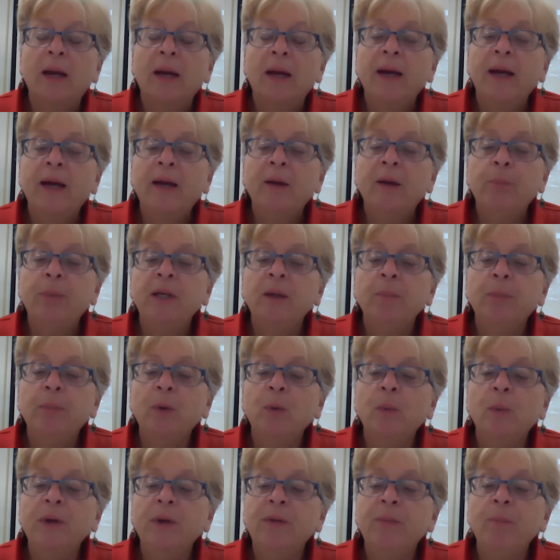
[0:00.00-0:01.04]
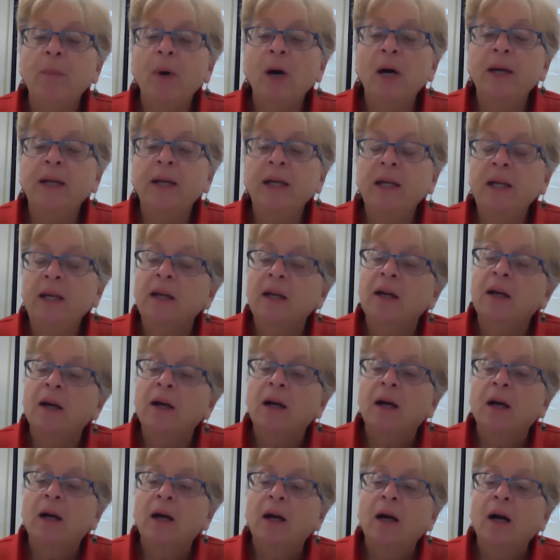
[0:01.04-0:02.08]
And people with money,
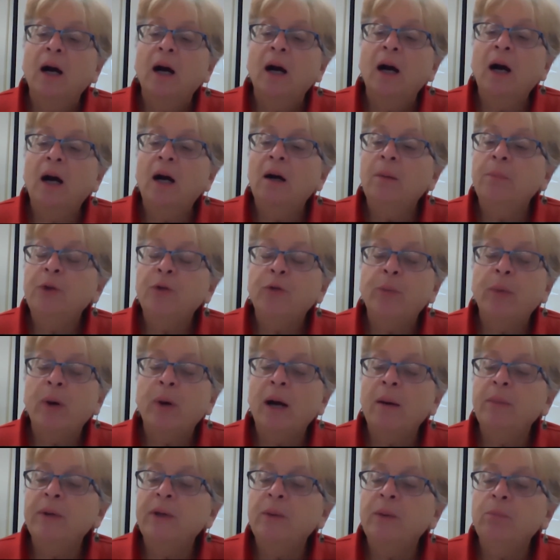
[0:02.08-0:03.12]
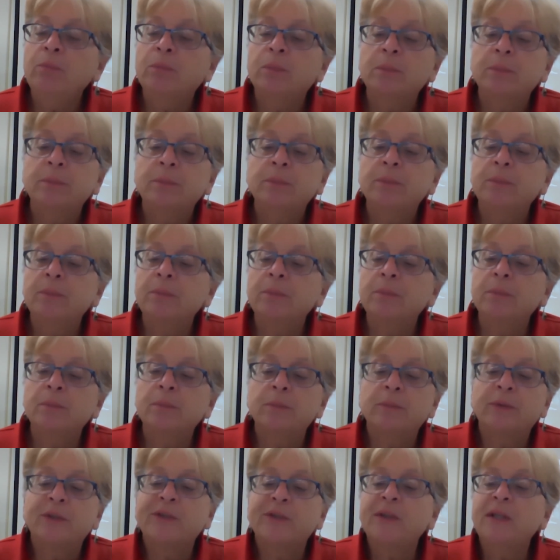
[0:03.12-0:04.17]
you've probably
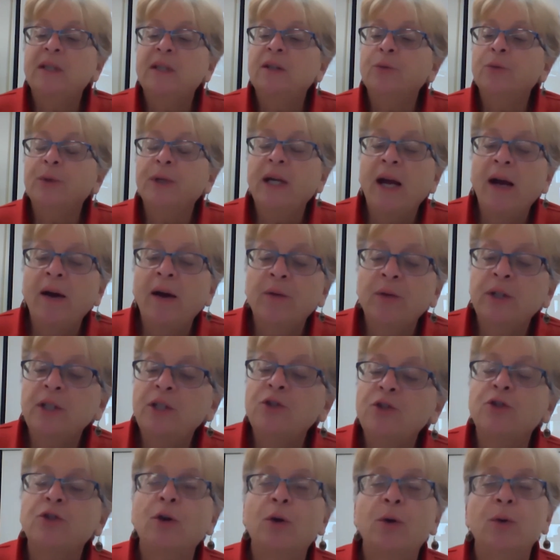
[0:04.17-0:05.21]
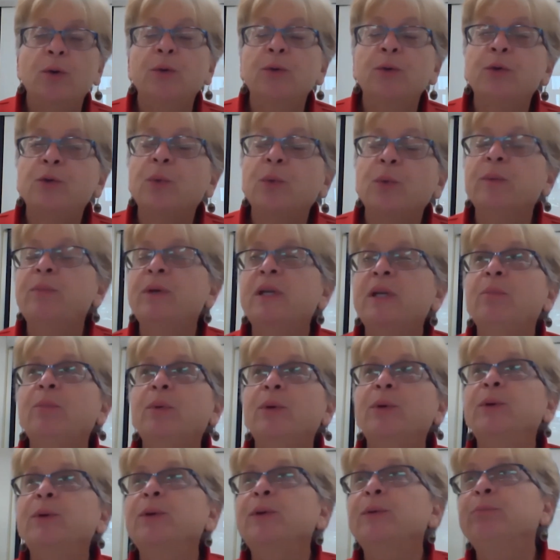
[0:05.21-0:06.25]
seen the reality shows where
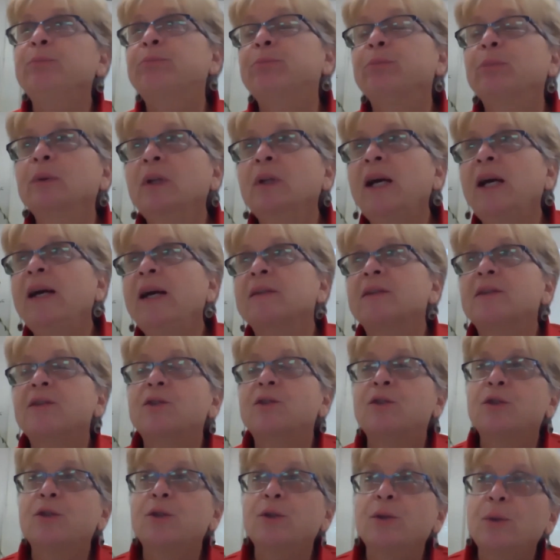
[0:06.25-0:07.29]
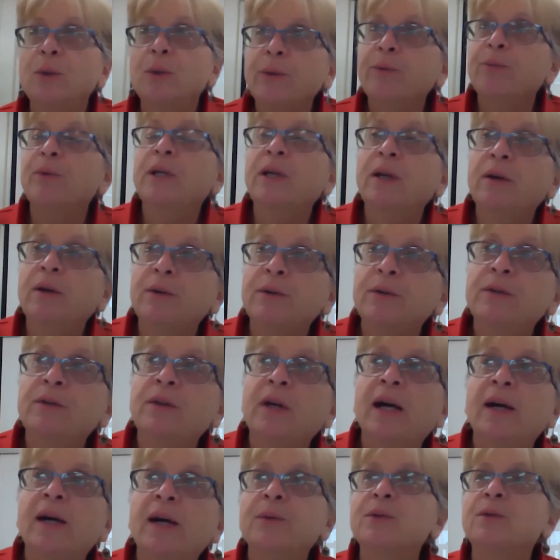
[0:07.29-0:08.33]
people are lent $200,000 or
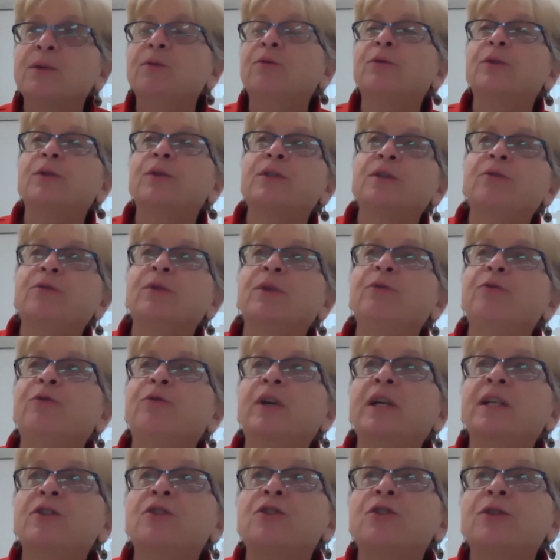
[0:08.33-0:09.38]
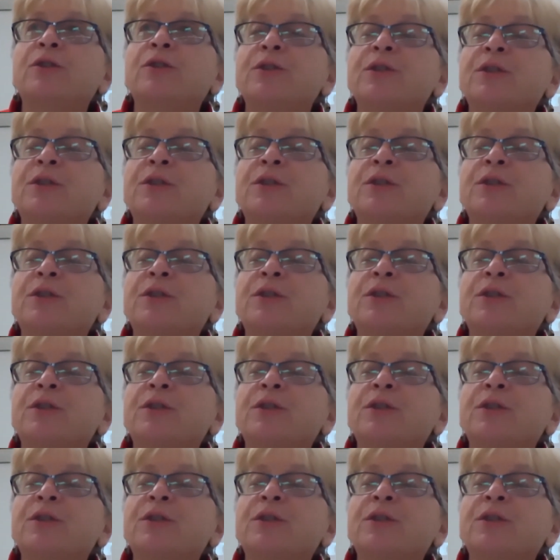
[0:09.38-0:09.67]
$300,000 for different ventures.